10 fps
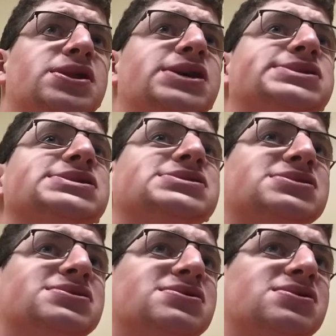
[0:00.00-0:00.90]

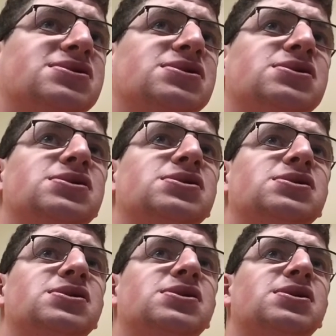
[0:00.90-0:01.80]
head-to-head
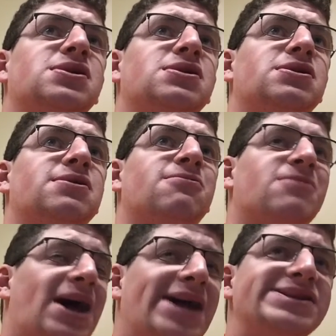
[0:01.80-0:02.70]

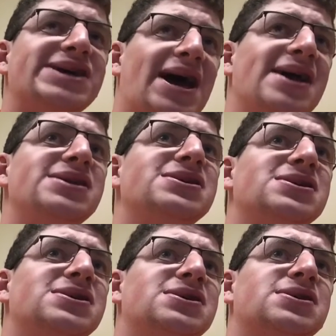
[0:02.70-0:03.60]
between
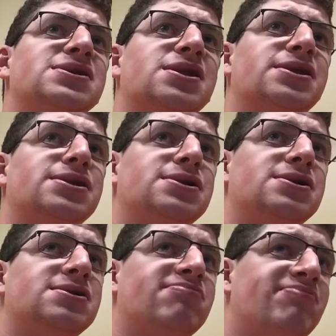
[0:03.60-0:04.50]
Belichick and Andy Reid.